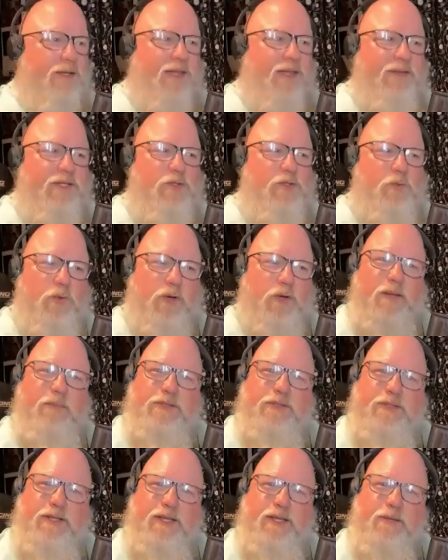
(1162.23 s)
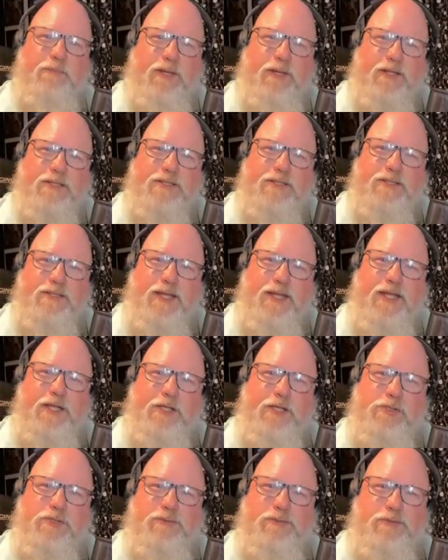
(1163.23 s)
and then you were able to get up on
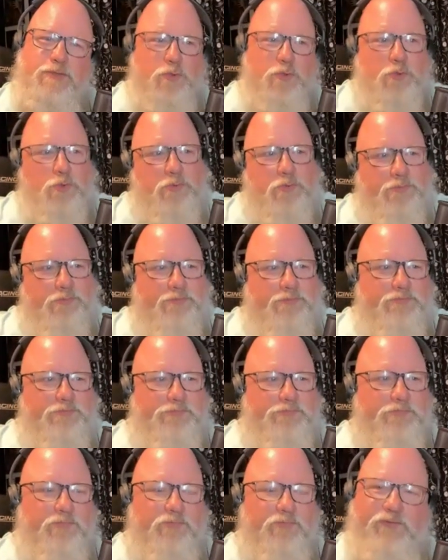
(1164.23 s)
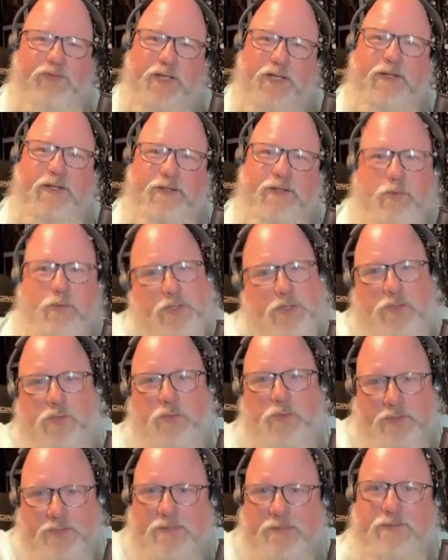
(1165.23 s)
stage and do Feel It, which
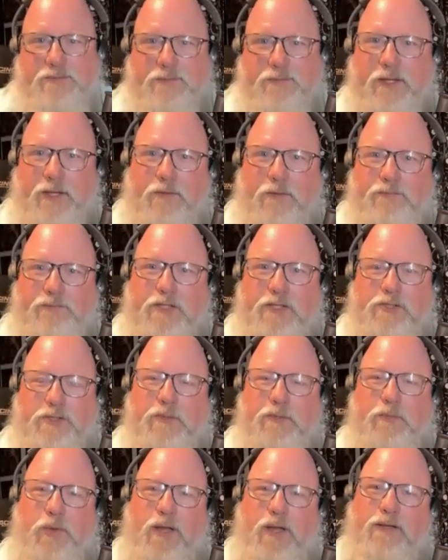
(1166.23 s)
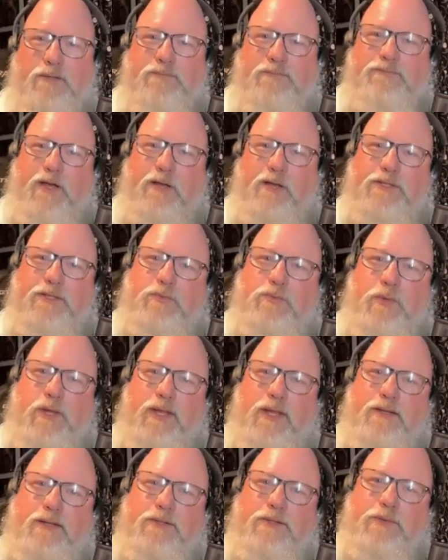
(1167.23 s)
was, eventually found its
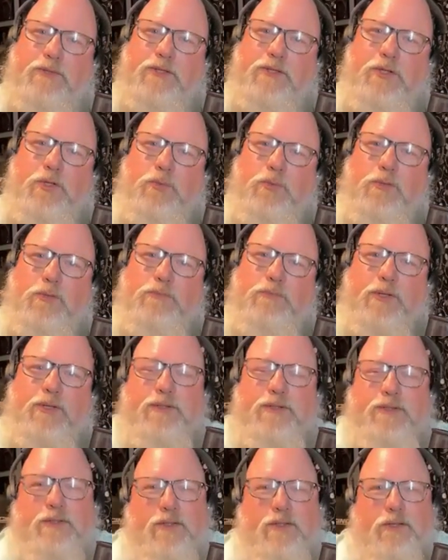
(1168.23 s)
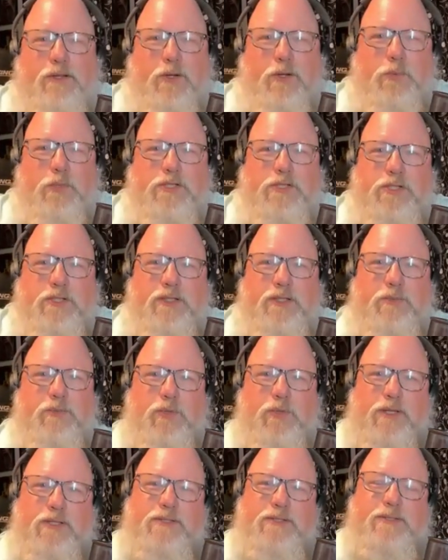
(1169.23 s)
way on Nearly Human, but originally
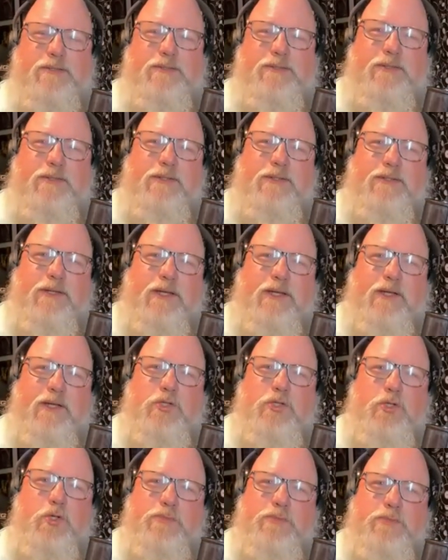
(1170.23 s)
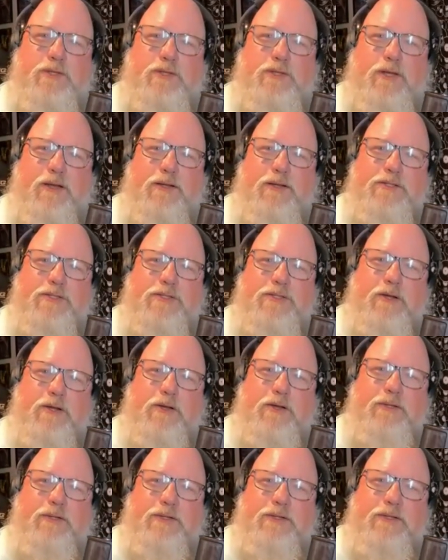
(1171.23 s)
was a Tube song.
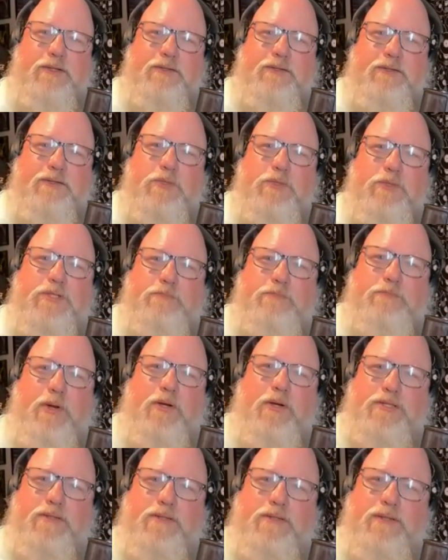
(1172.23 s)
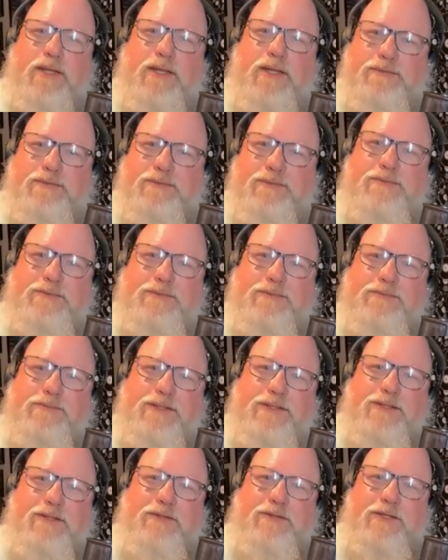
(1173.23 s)
So there were some parts of that,
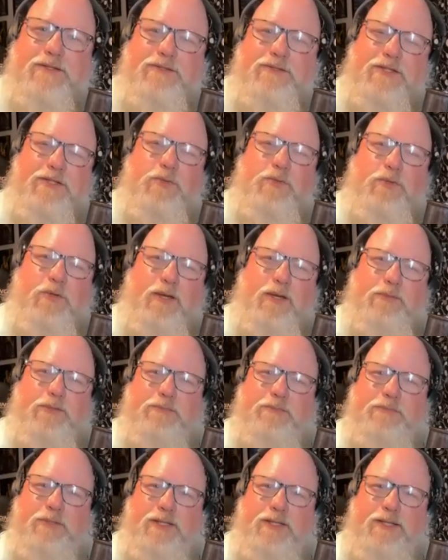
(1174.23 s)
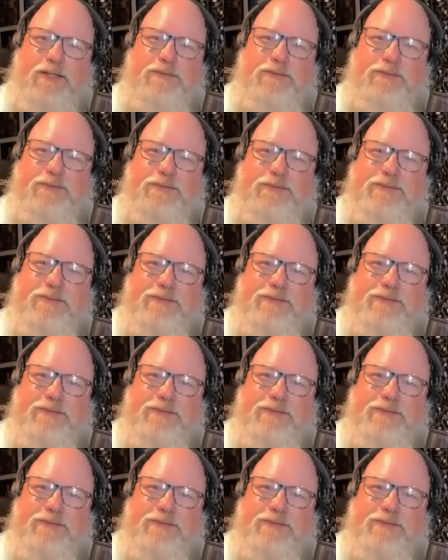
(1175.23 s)
that you were able to be